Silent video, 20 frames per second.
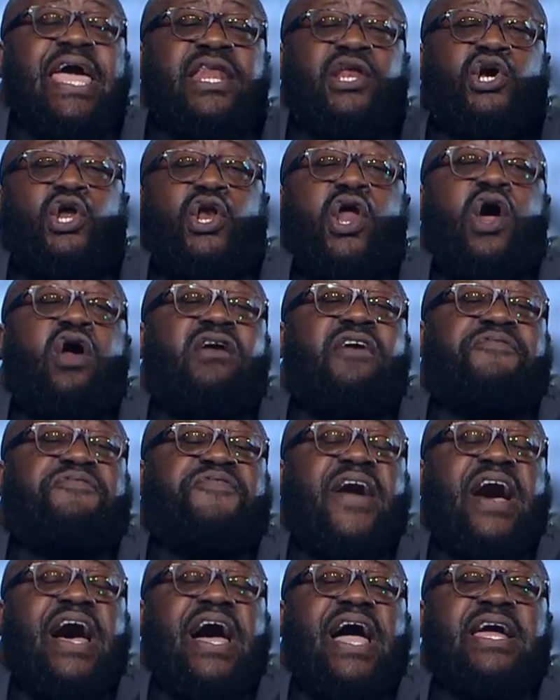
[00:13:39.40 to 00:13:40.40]
and
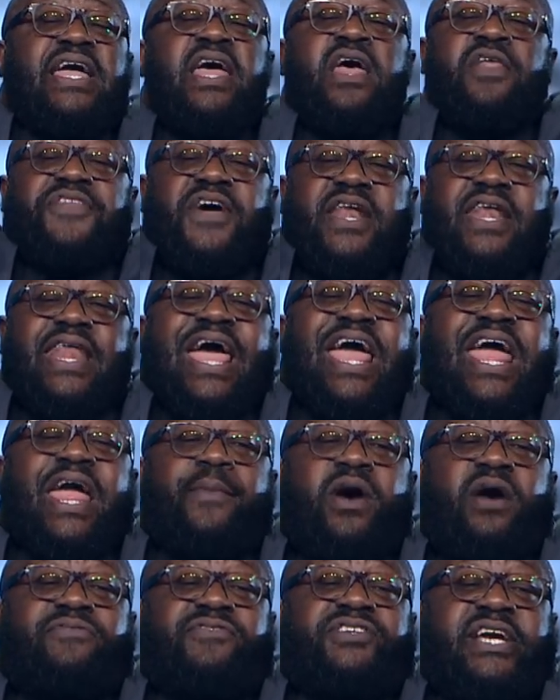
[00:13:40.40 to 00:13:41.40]
glorifying the name
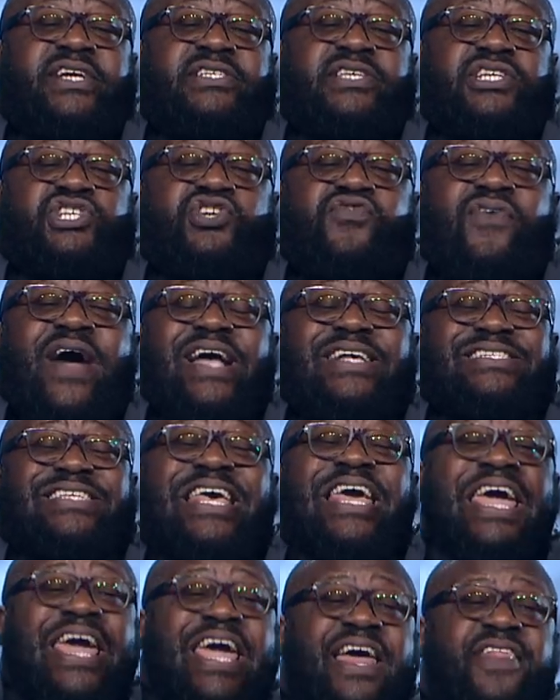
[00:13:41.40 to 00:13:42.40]
of Jesus Christ
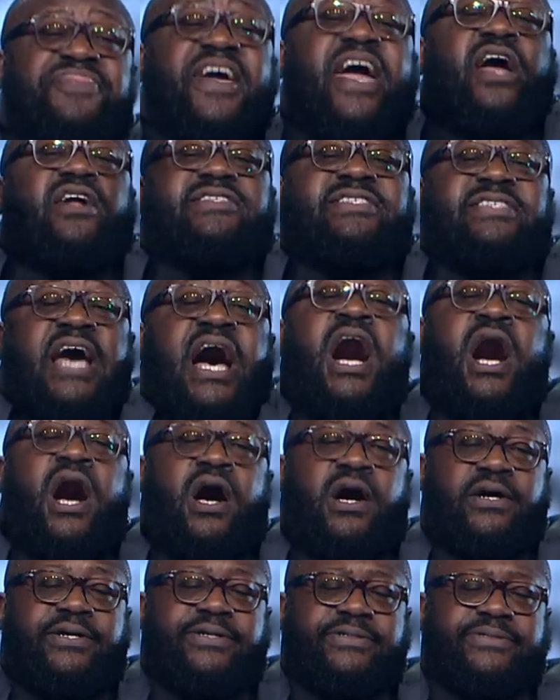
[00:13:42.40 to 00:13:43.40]
in their tongue.